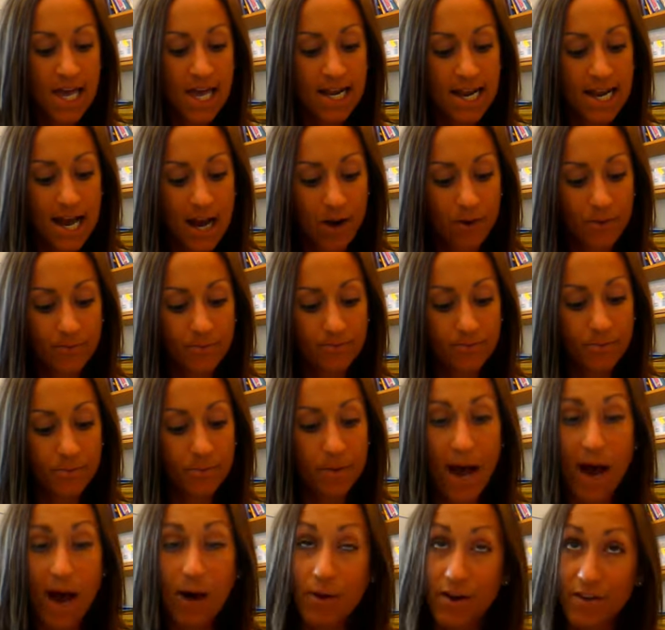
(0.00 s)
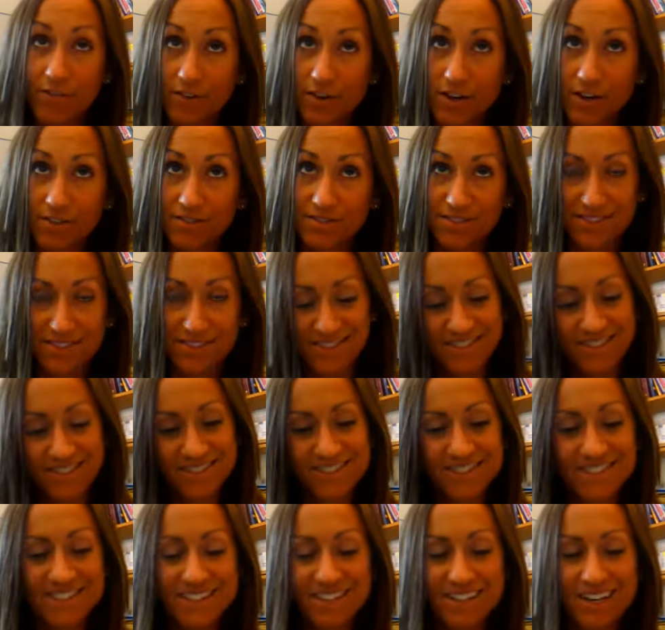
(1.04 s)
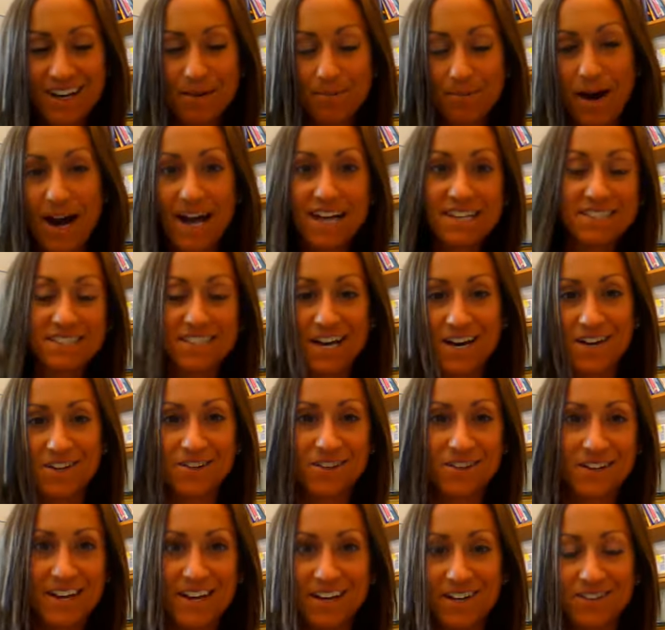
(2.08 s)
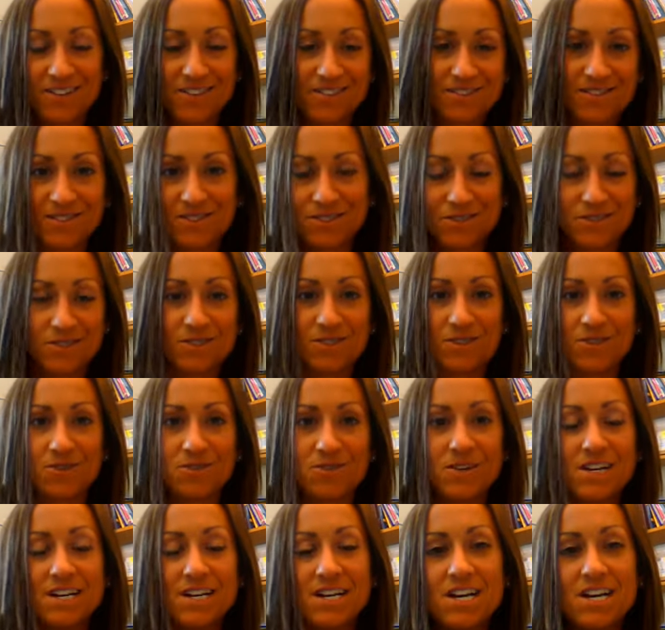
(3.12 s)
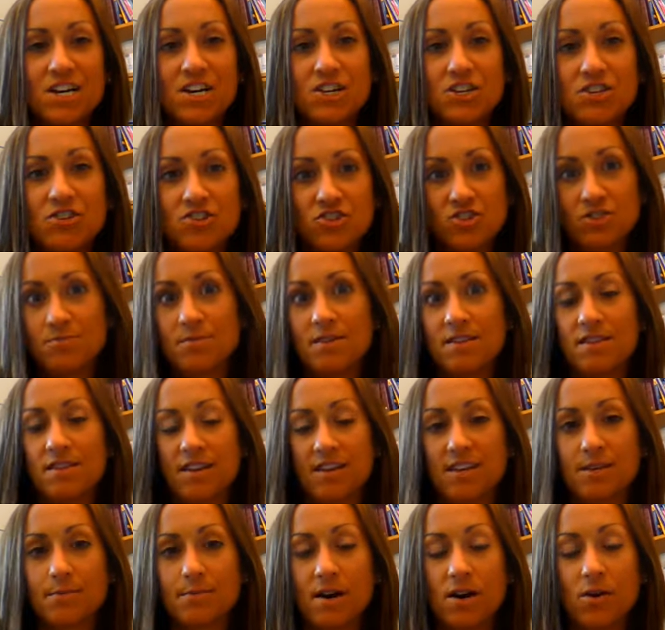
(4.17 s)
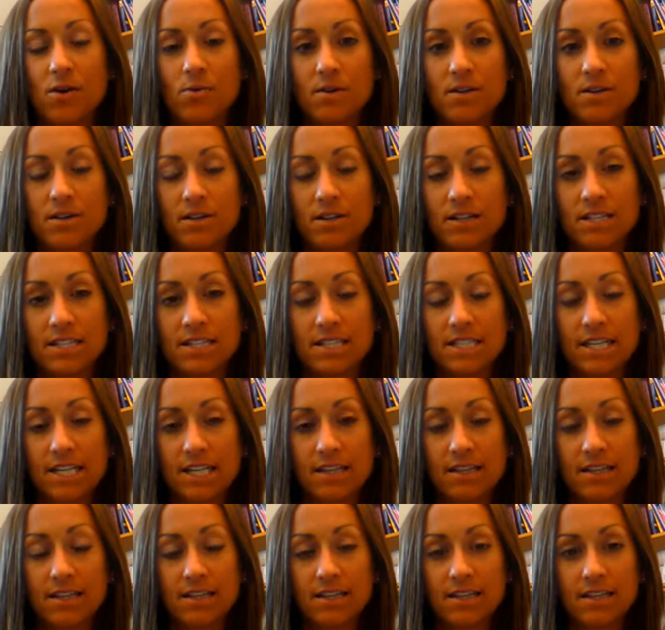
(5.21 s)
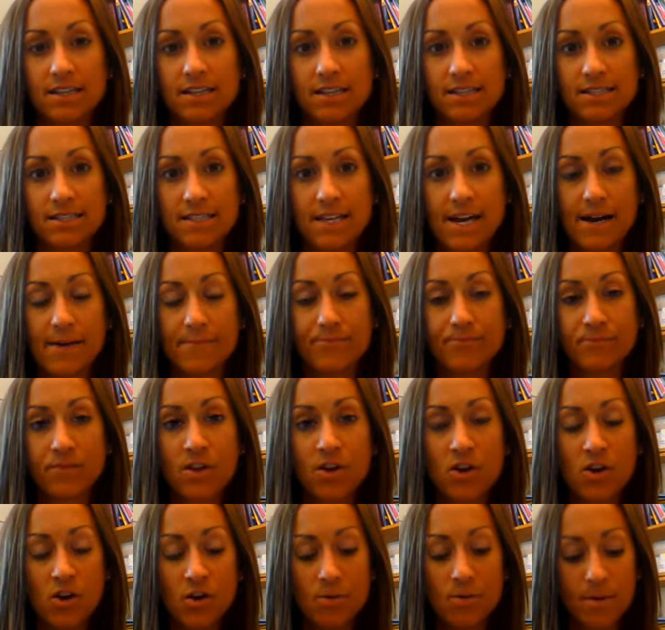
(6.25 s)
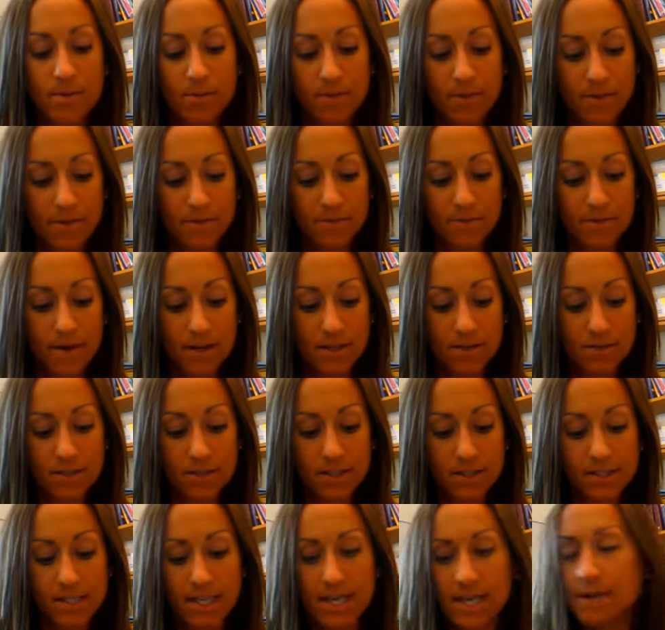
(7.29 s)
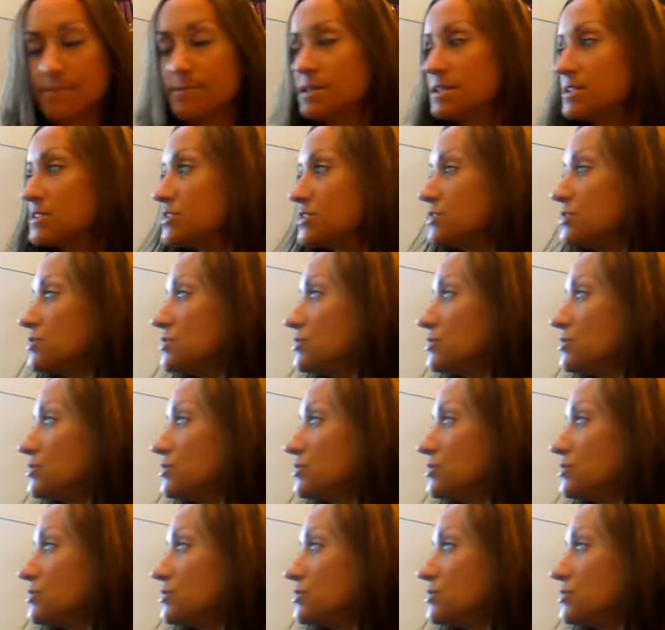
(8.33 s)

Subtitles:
Now, however, by Saturday or so, you should be thinking about when you're going to take the exam. Remember, the final exam is